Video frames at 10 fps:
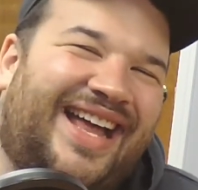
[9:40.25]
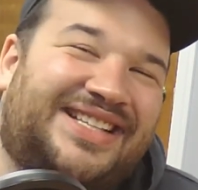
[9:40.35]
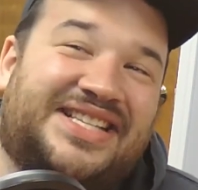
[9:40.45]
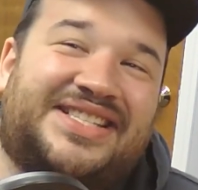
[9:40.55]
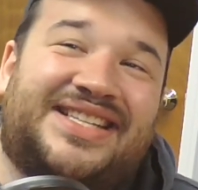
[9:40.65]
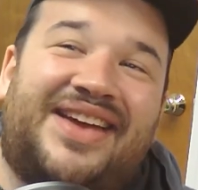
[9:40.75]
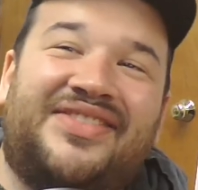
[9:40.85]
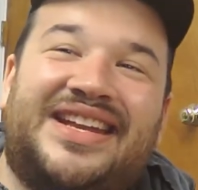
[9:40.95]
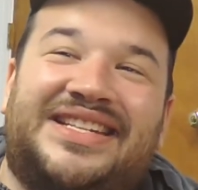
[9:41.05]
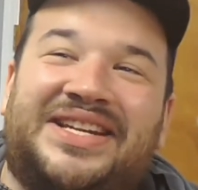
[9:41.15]
It's a
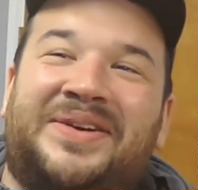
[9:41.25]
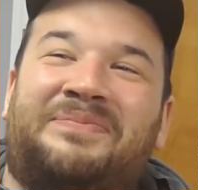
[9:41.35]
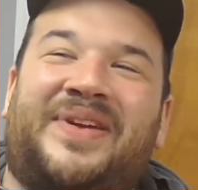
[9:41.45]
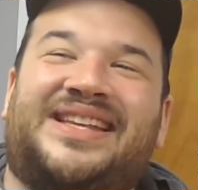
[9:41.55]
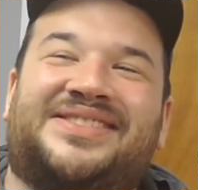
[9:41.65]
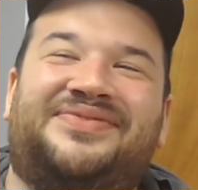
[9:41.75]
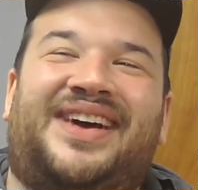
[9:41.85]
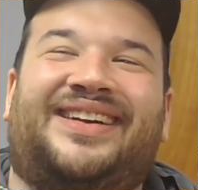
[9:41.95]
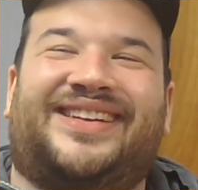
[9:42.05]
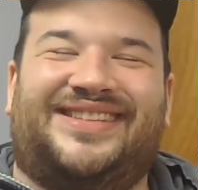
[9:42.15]
72-piece
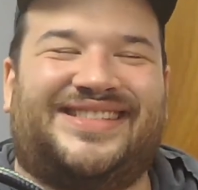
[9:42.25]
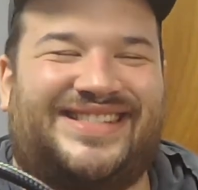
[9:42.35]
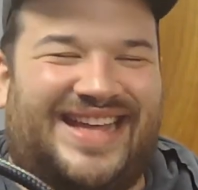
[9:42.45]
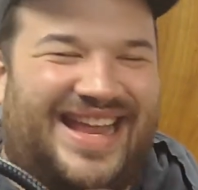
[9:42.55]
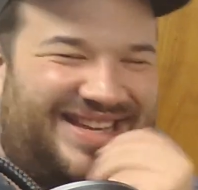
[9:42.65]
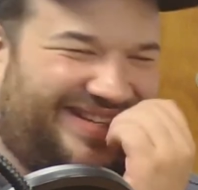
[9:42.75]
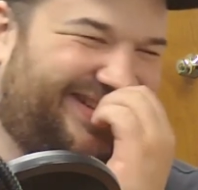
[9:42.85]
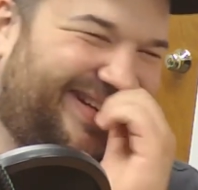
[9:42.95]
marker set, dude.